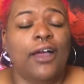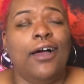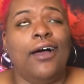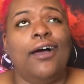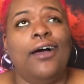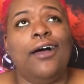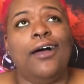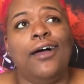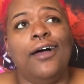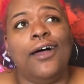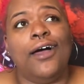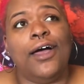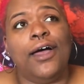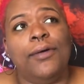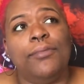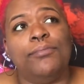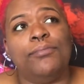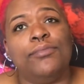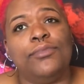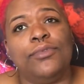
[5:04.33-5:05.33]

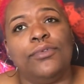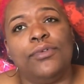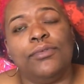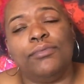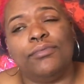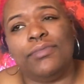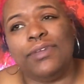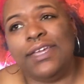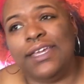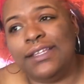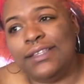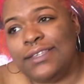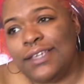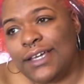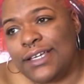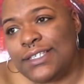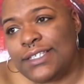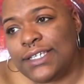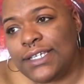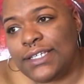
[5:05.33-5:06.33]
Um, he
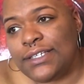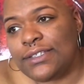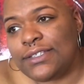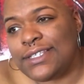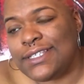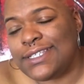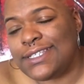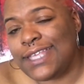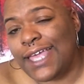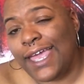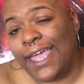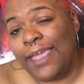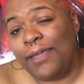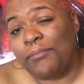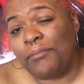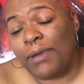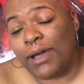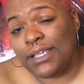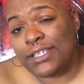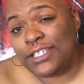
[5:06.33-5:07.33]
doesn't say
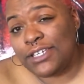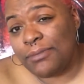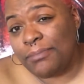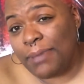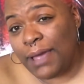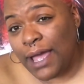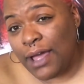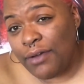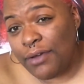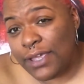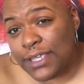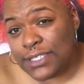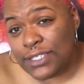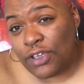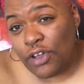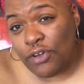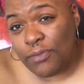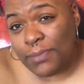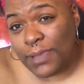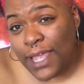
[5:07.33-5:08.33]
much about his
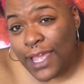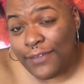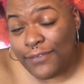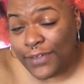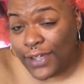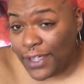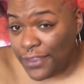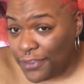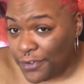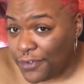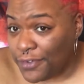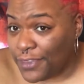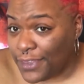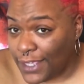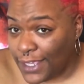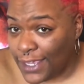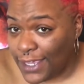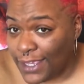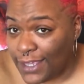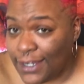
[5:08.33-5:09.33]
home life other
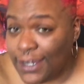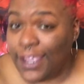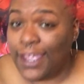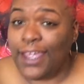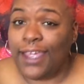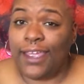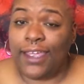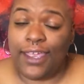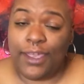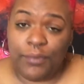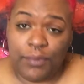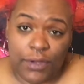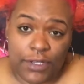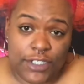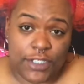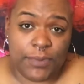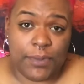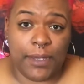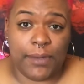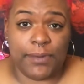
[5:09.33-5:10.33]
than he
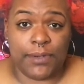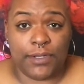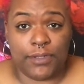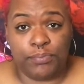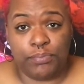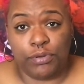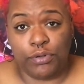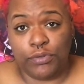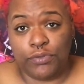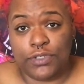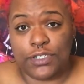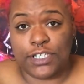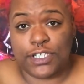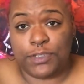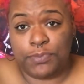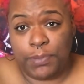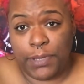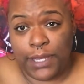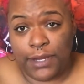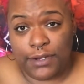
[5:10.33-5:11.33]
wants to be able to prove to his
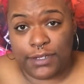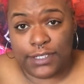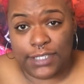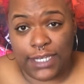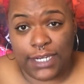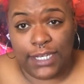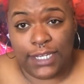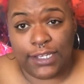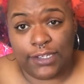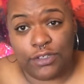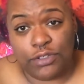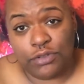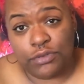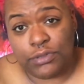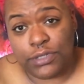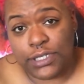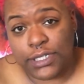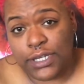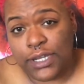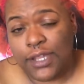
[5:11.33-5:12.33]
parents that he can do
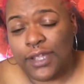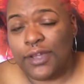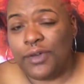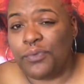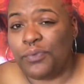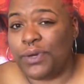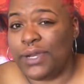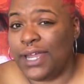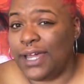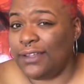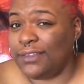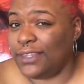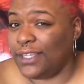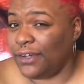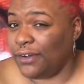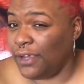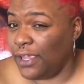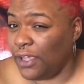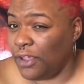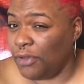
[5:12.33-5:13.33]
it without
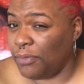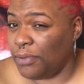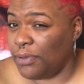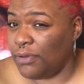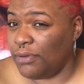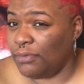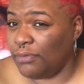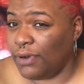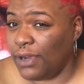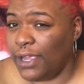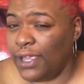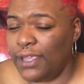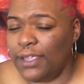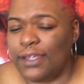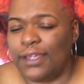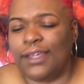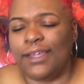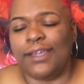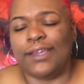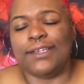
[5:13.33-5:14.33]
their help, right?
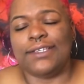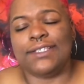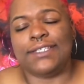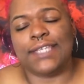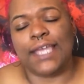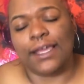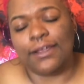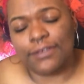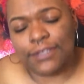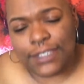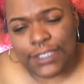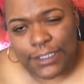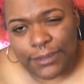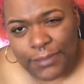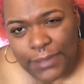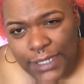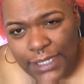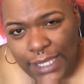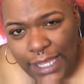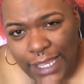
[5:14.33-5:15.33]
Sounds to
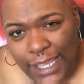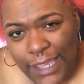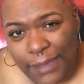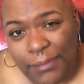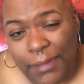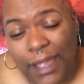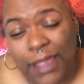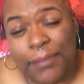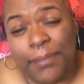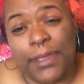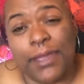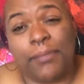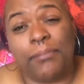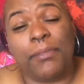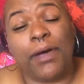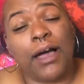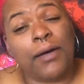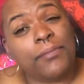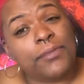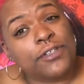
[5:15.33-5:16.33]
me like he might be a
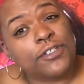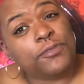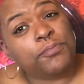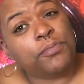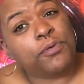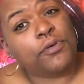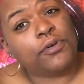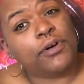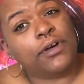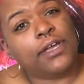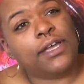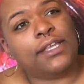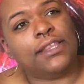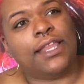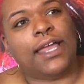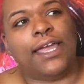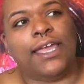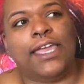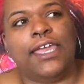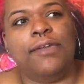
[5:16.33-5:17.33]
mama's boy,
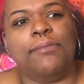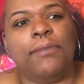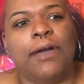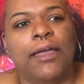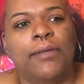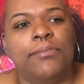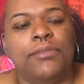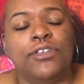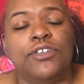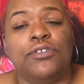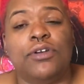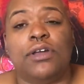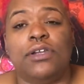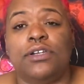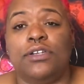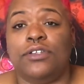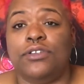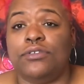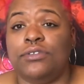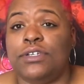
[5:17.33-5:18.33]
like he might be trying
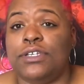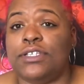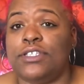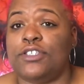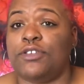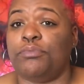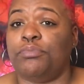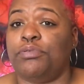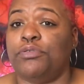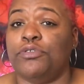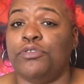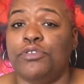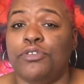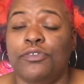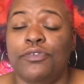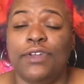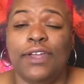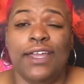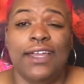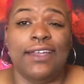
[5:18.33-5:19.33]
to do this to
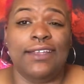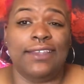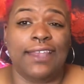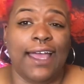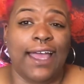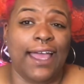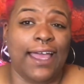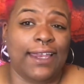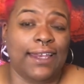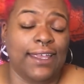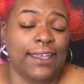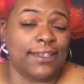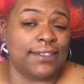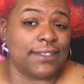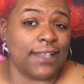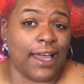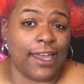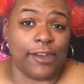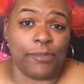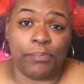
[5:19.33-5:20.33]
prove that he's
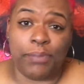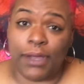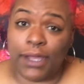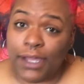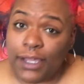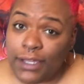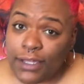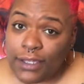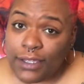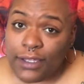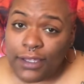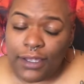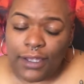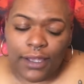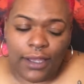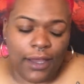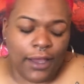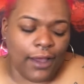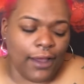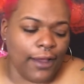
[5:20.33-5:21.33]
not a punk,
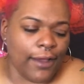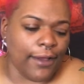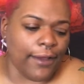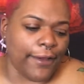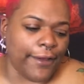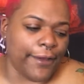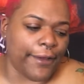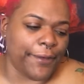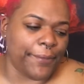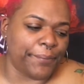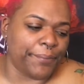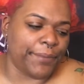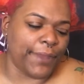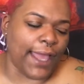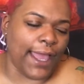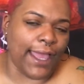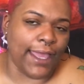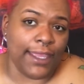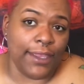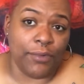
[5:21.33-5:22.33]

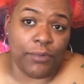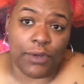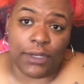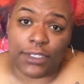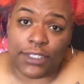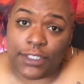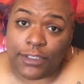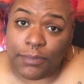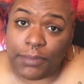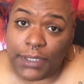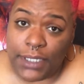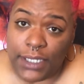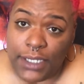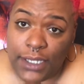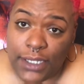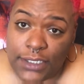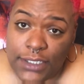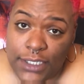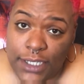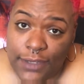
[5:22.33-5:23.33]
that he wants to be
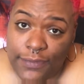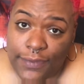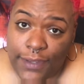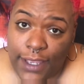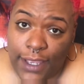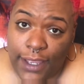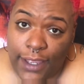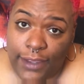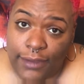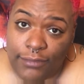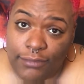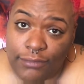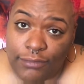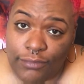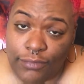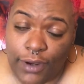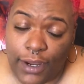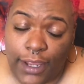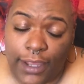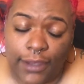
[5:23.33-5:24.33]
a tough guy,
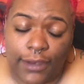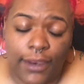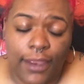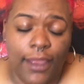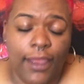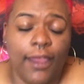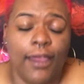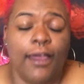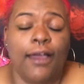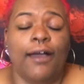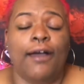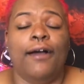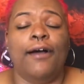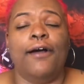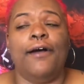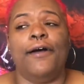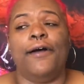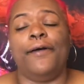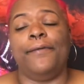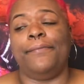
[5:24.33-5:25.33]
right?
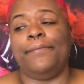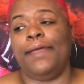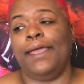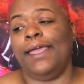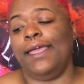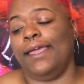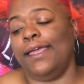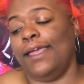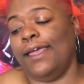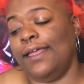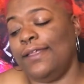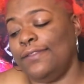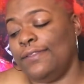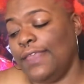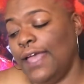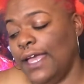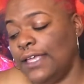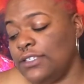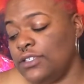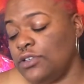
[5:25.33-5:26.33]
And
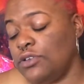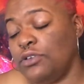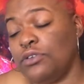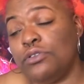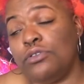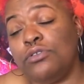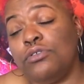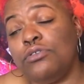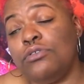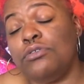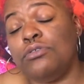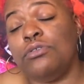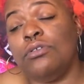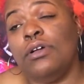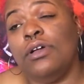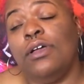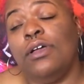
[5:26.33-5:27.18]
that's cool.